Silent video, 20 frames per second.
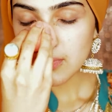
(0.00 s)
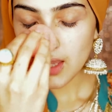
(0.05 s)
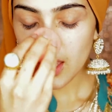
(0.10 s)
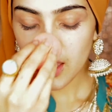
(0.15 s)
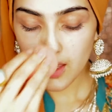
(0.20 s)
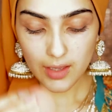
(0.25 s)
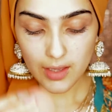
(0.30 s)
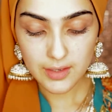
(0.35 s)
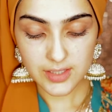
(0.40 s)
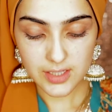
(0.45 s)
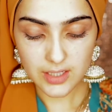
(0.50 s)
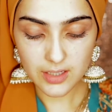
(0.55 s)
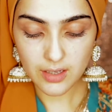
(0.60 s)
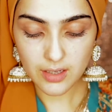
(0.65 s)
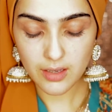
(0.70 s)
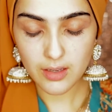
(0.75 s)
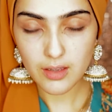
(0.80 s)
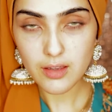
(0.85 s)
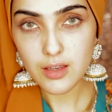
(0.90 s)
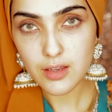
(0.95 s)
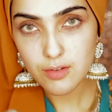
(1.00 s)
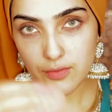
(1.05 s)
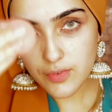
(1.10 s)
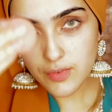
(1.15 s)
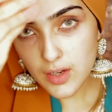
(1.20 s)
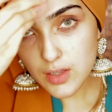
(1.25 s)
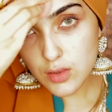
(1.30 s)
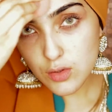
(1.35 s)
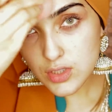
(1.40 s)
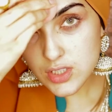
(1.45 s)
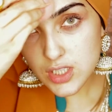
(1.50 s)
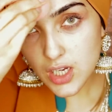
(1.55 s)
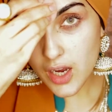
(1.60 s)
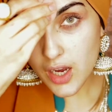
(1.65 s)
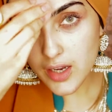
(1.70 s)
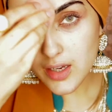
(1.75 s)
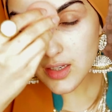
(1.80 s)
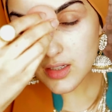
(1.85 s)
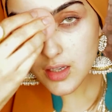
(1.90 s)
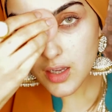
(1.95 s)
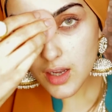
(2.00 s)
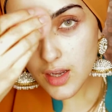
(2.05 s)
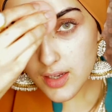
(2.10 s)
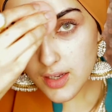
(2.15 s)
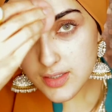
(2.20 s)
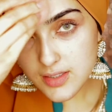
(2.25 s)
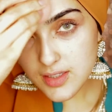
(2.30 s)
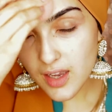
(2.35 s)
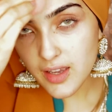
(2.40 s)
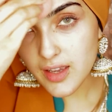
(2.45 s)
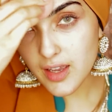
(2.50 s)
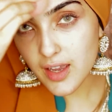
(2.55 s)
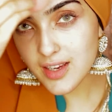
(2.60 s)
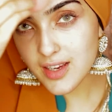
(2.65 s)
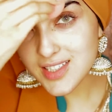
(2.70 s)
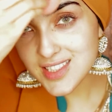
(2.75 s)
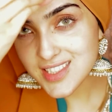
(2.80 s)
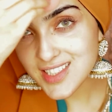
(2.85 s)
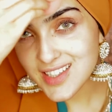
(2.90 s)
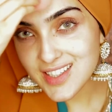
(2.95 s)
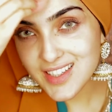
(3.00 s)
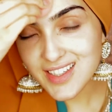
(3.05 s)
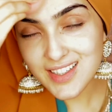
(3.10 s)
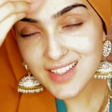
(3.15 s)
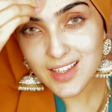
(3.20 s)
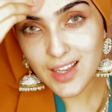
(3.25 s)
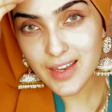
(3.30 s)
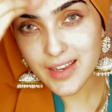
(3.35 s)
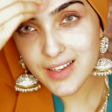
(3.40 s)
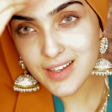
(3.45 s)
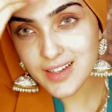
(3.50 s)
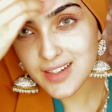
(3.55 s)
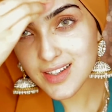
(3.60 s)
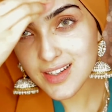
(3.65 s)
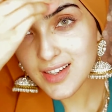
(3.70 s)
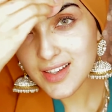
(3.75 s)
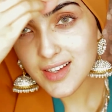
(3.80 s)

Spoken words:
And if I look tired, guys, I actually like